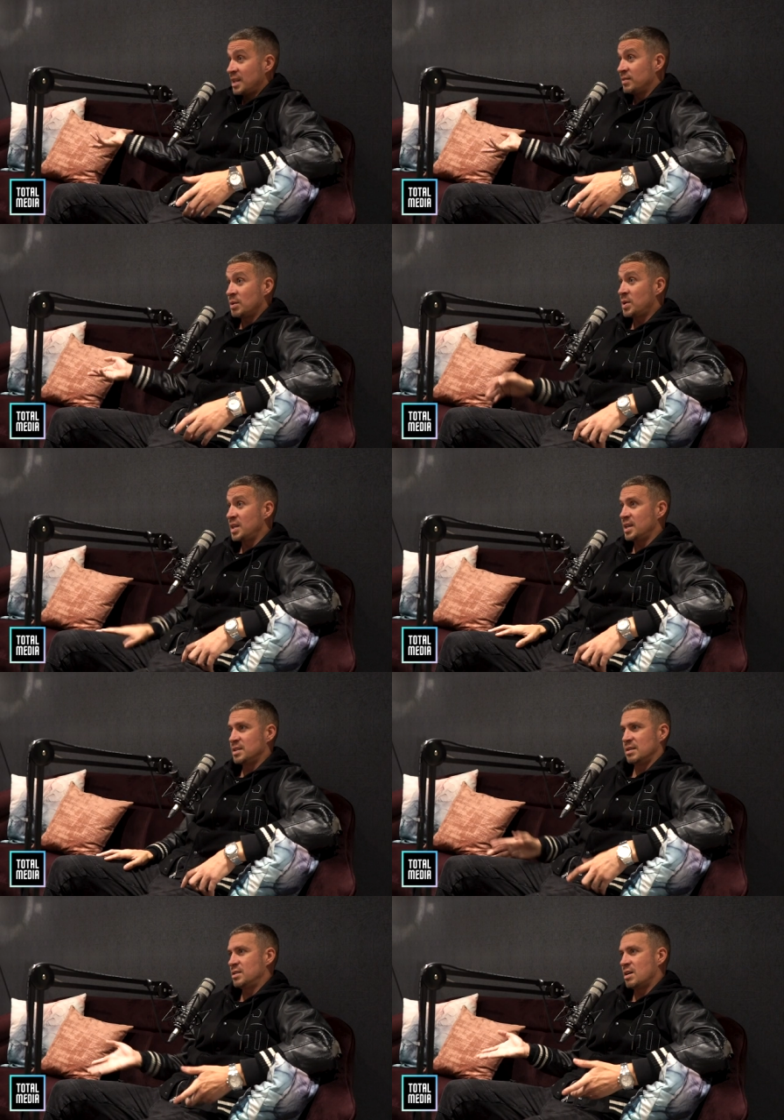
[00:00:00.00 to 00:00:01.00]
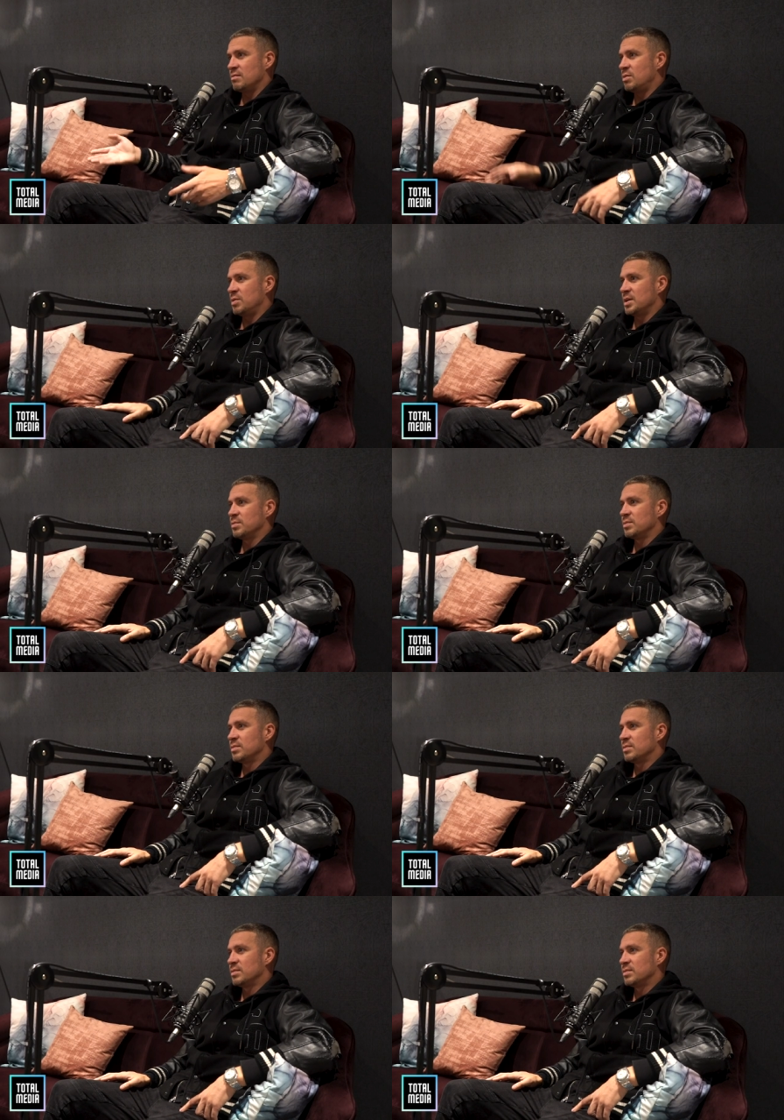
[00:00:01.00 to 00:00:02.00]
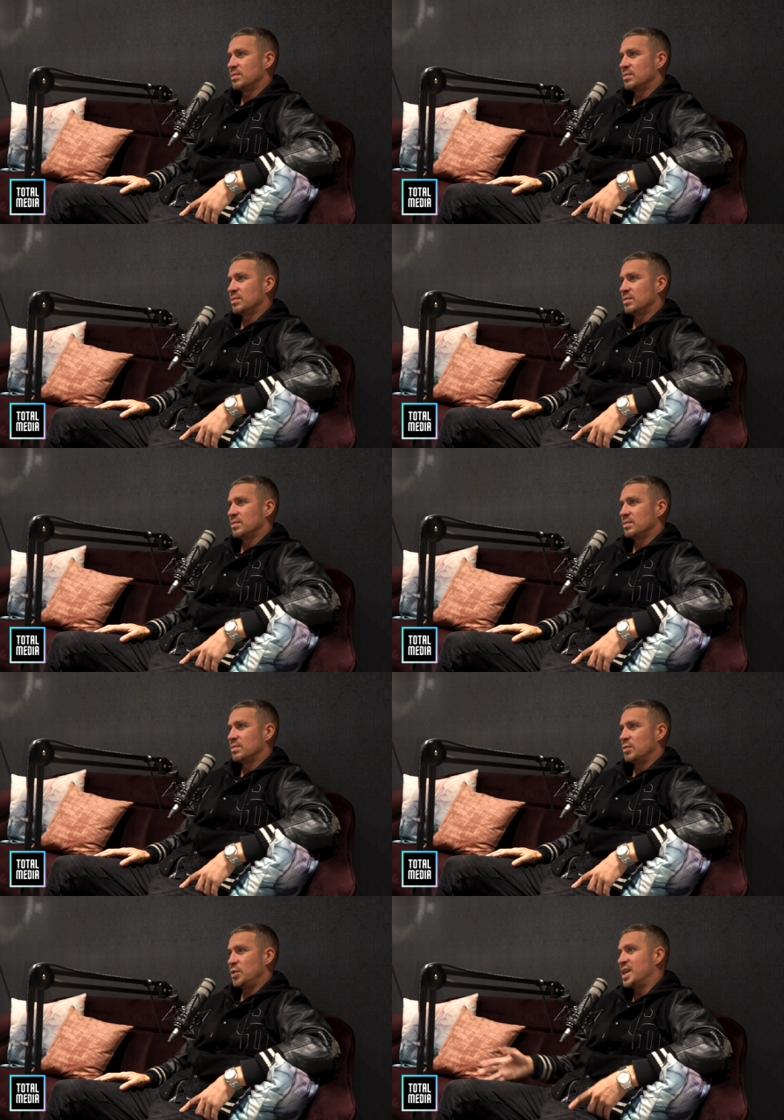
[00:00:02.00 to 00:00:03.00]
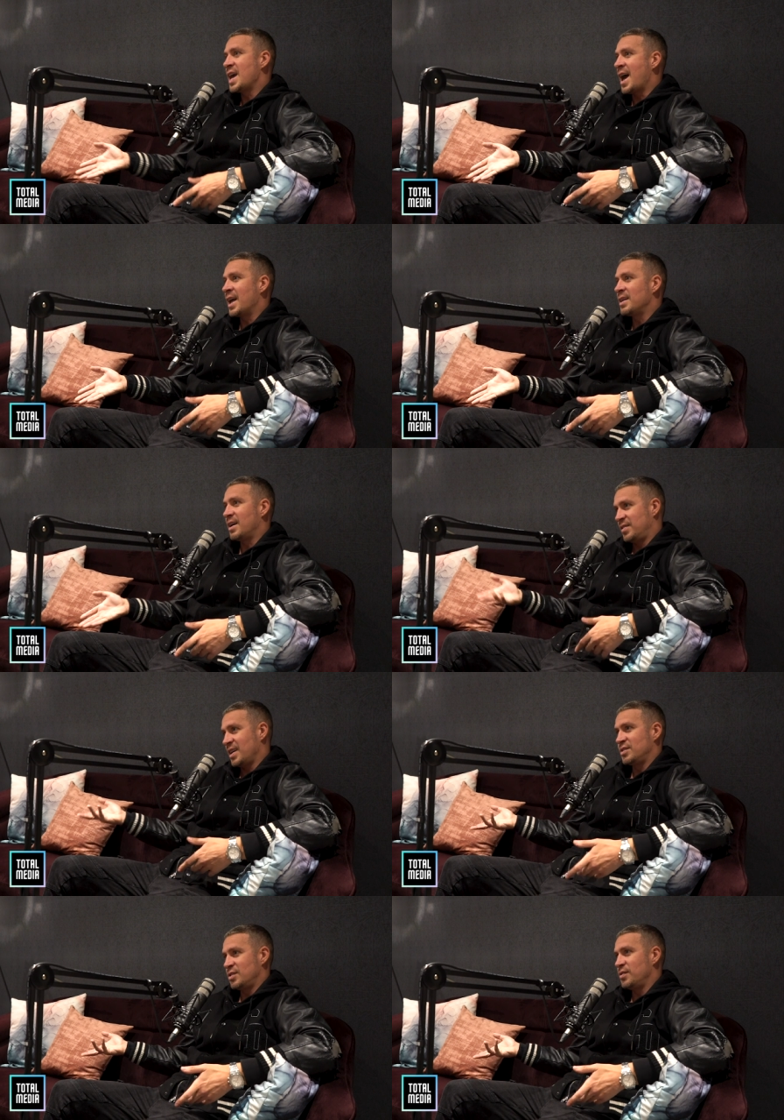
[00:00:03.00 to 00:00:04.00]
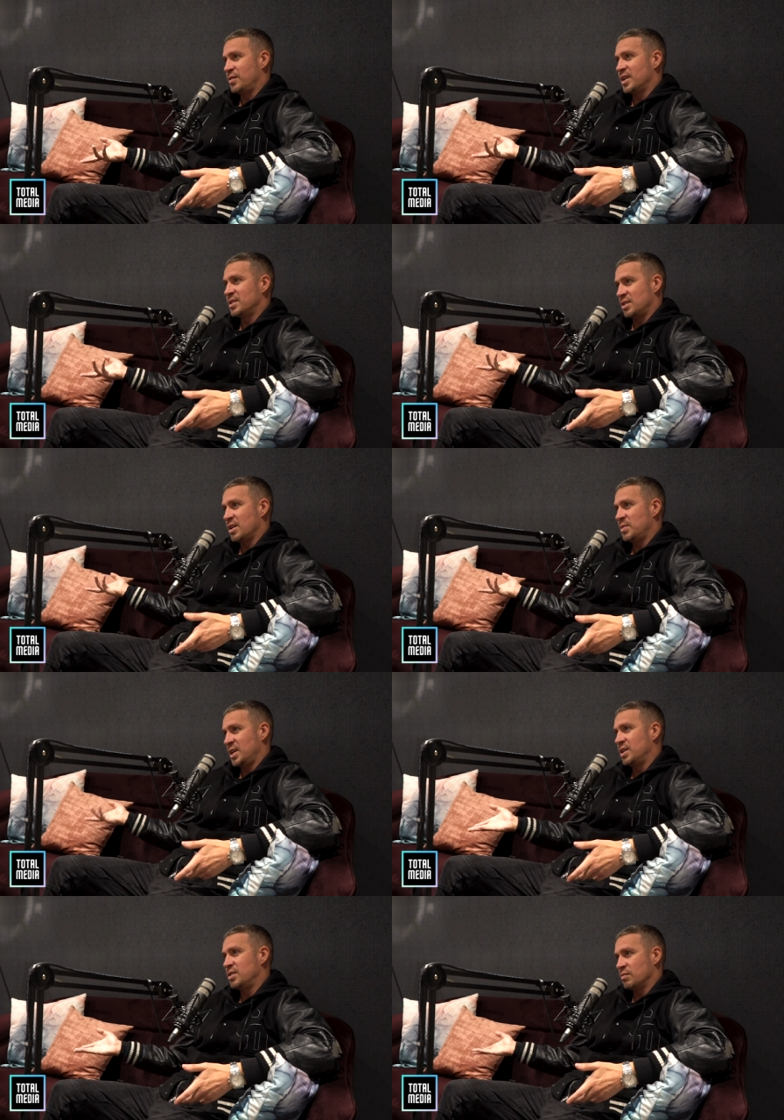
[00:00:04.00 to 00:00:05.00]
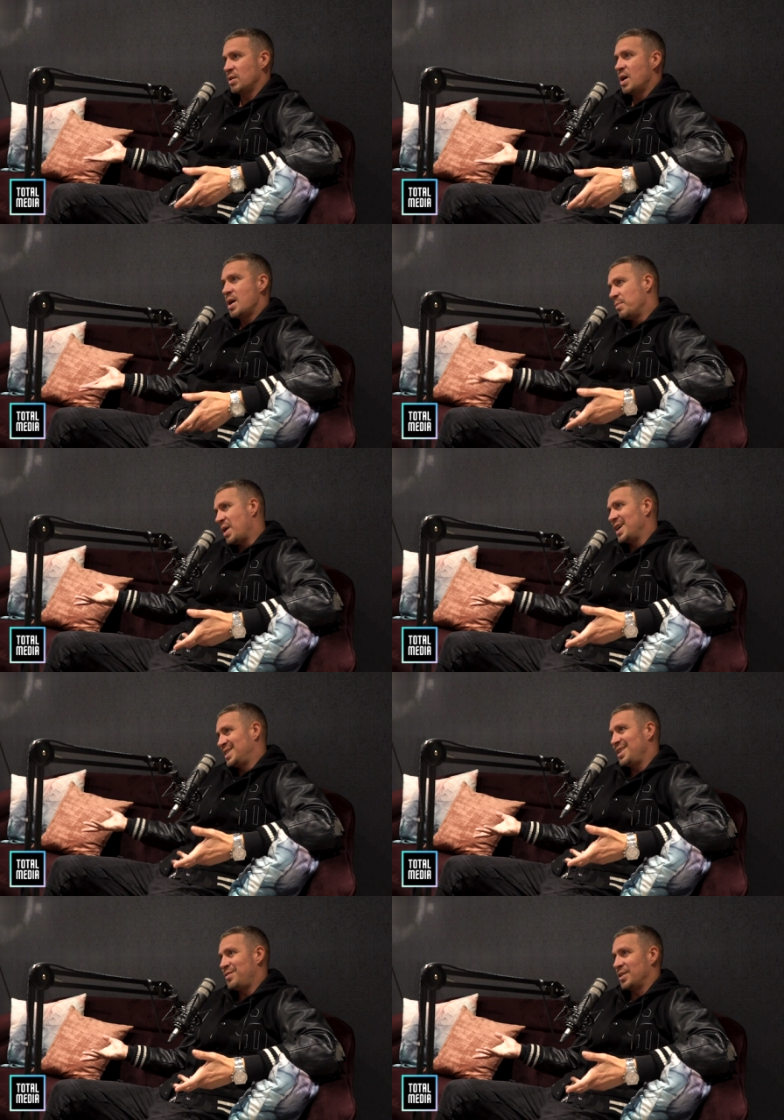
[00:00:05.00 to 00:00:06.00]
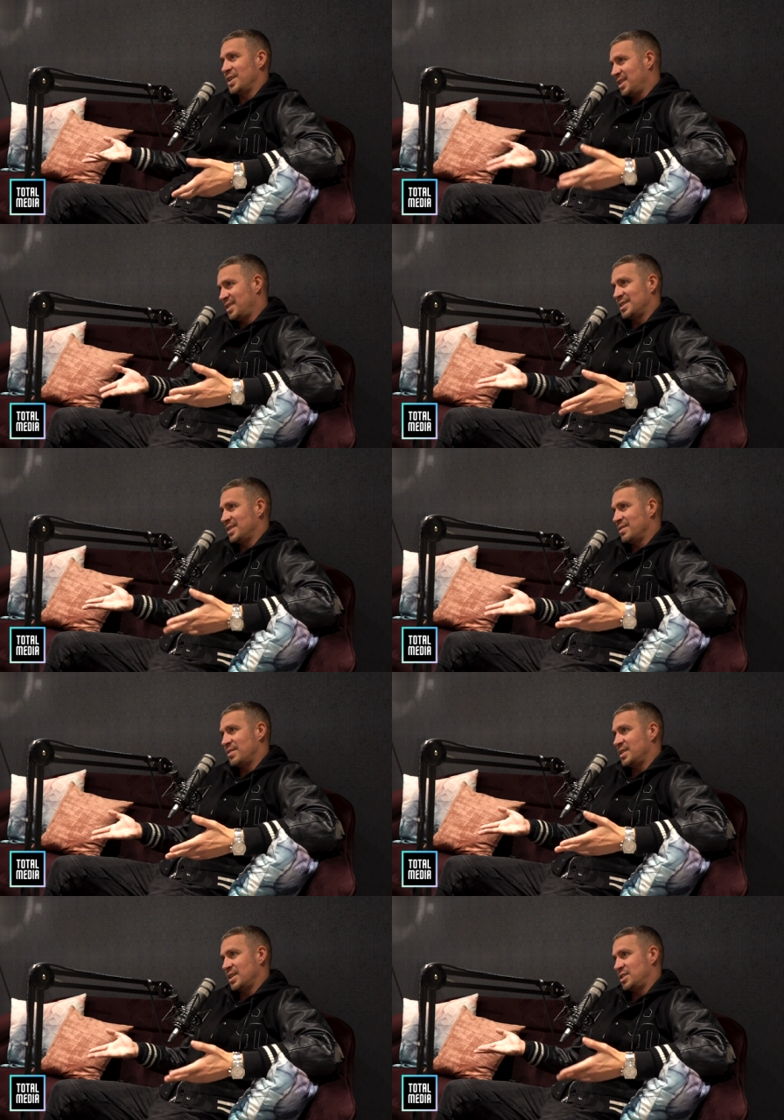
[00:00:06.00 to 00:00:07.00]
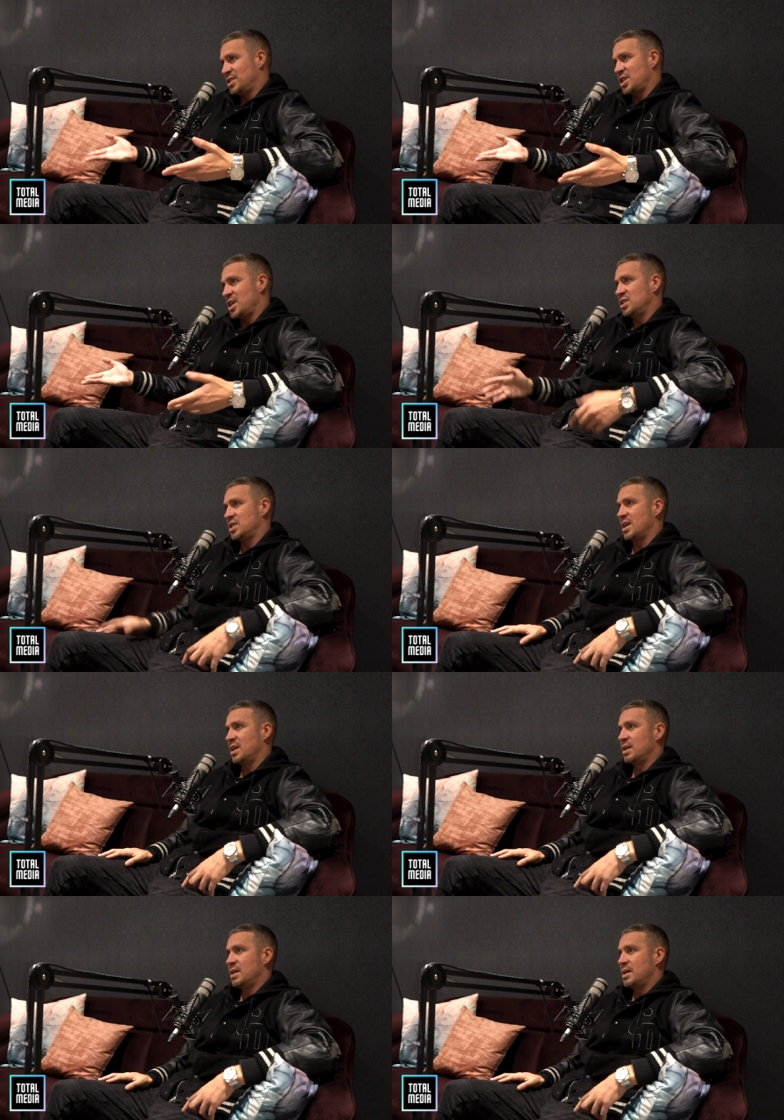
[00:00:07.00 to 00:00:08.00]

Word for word: Don't have no money, yeah. so you can't roll with them. Well, you can if they're true friends. You know what I mean? You yeah. can roll, but it's different. It, there's a there's change there.